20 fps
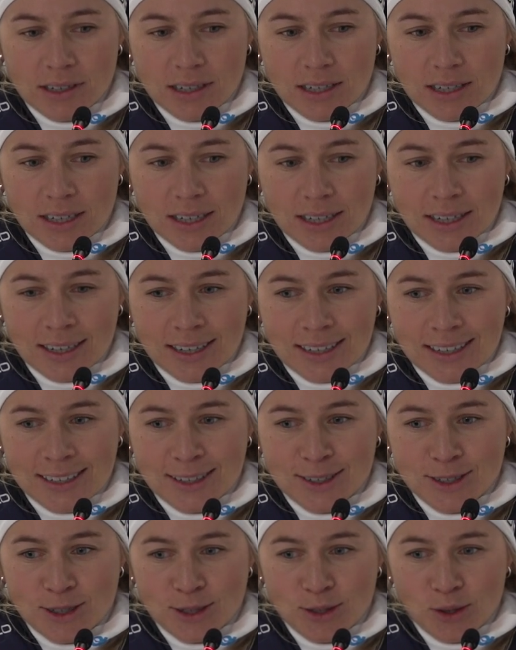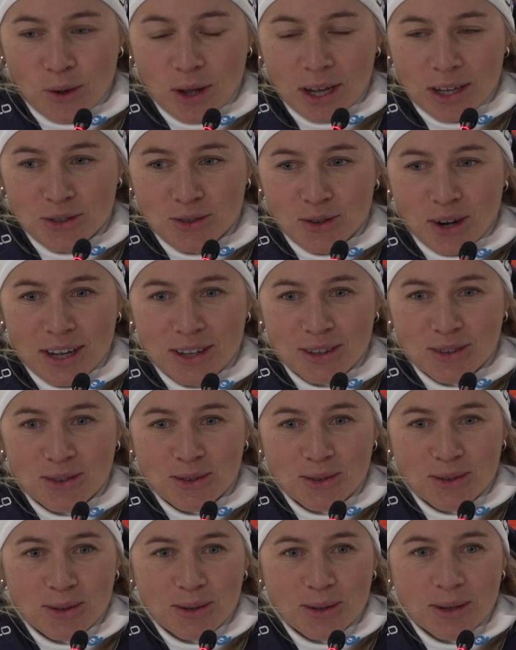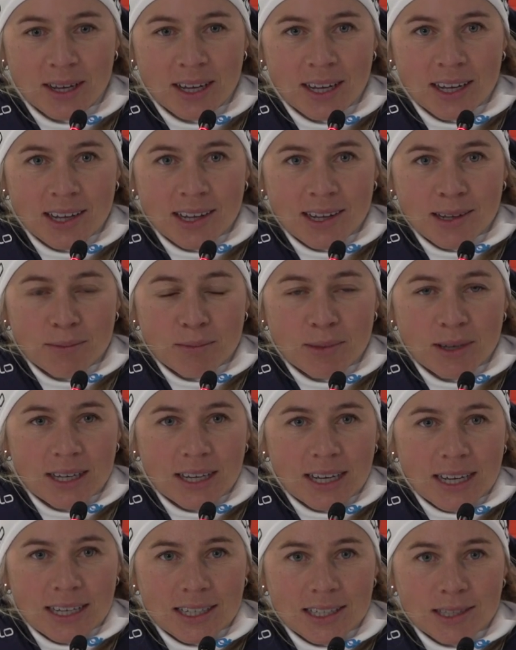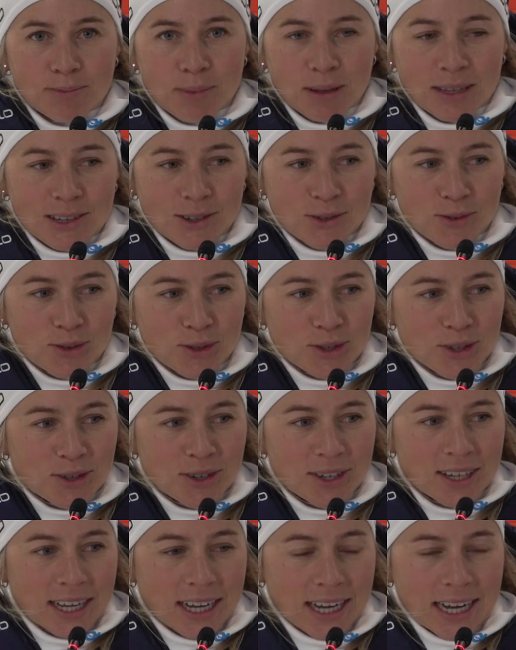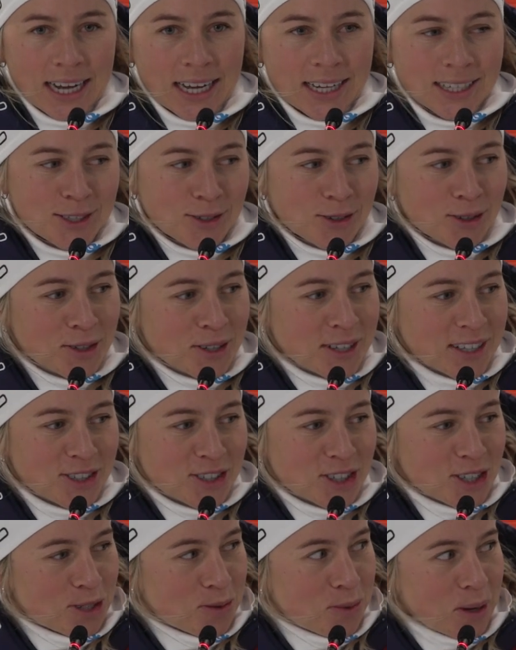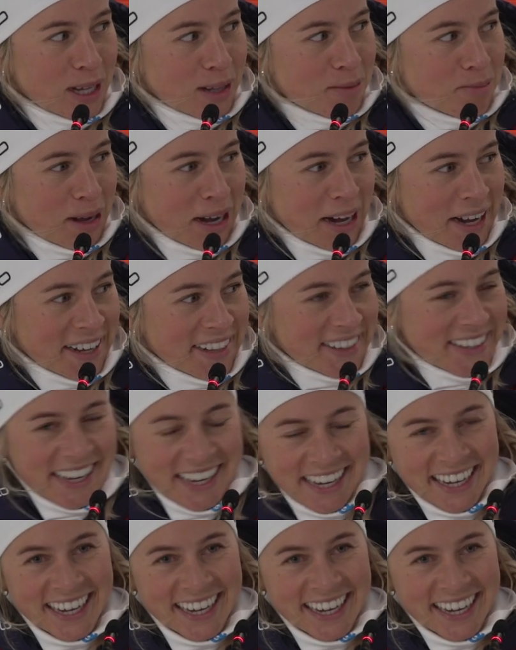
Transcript: So I tried to be as Petter Northug, an asshole, and just wait behind.